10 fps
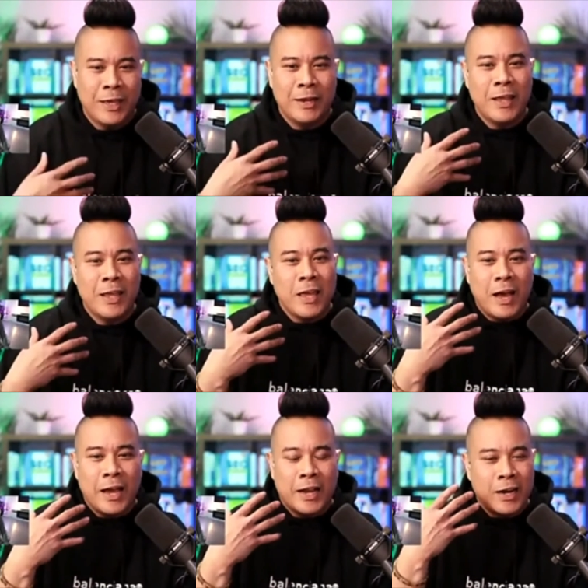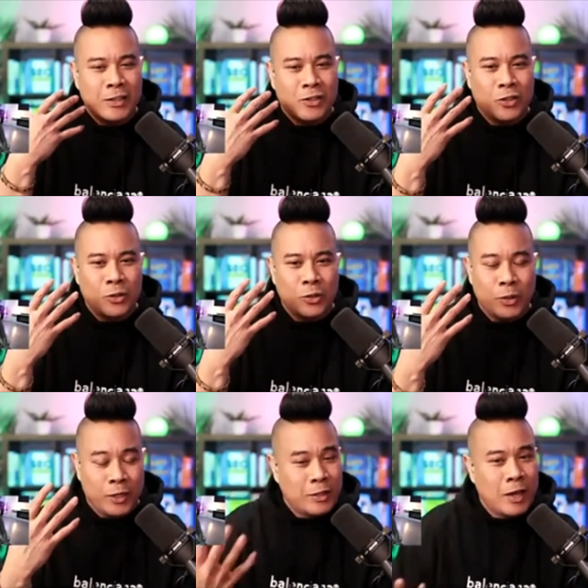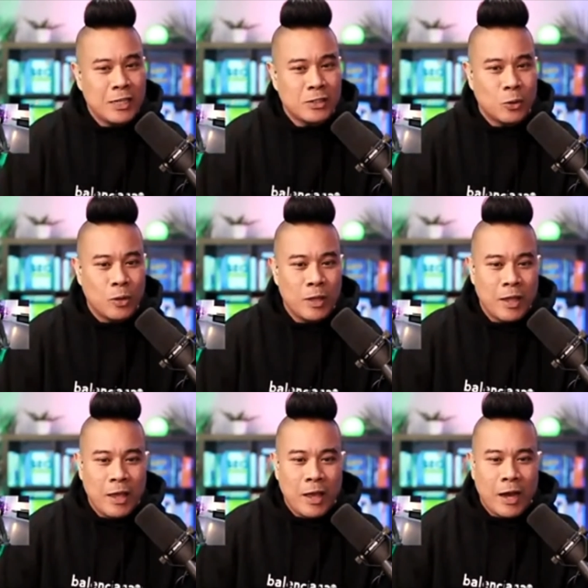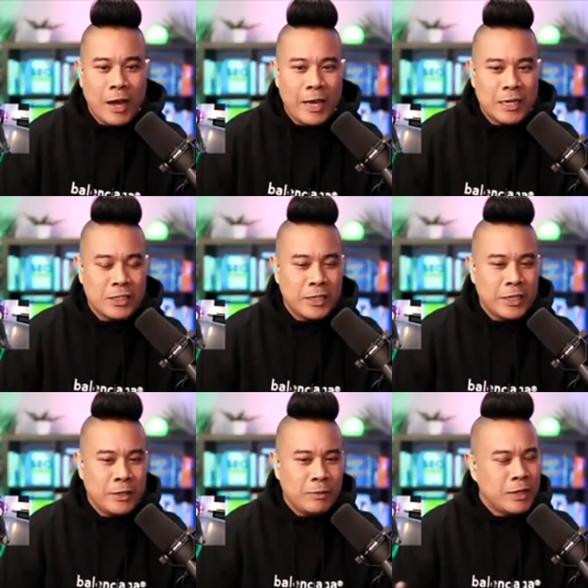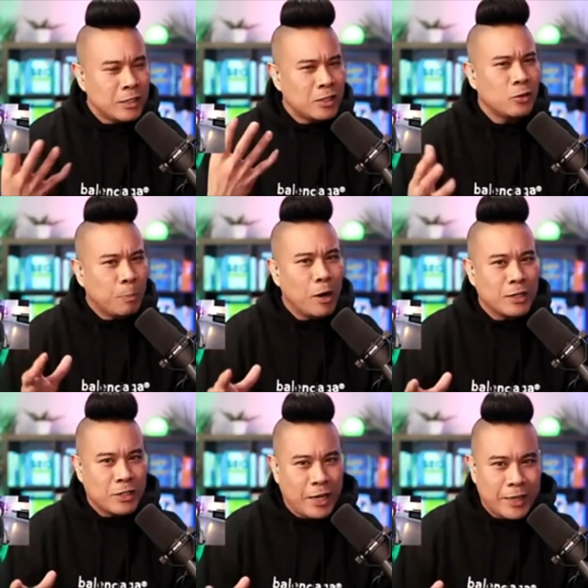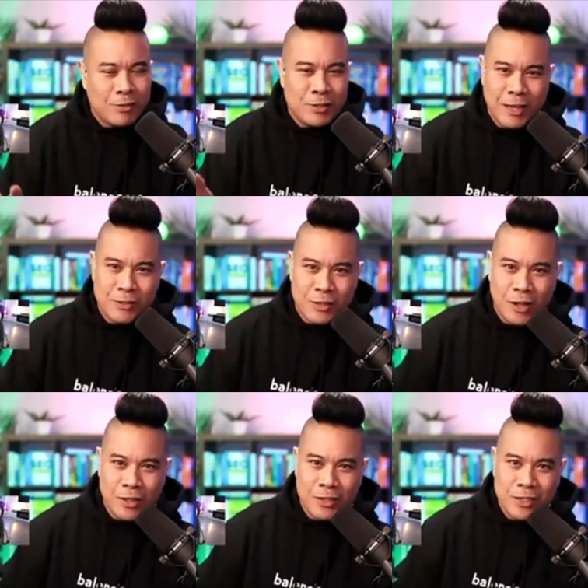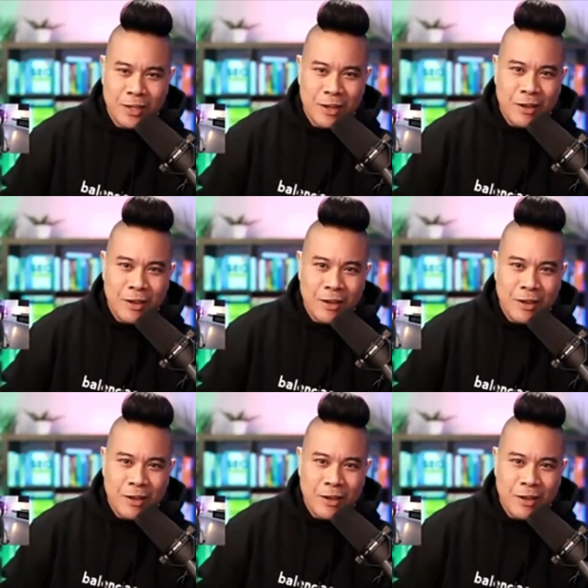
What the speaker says: and then I got into in high school. I actually didn't start doing parties yet. That was in college.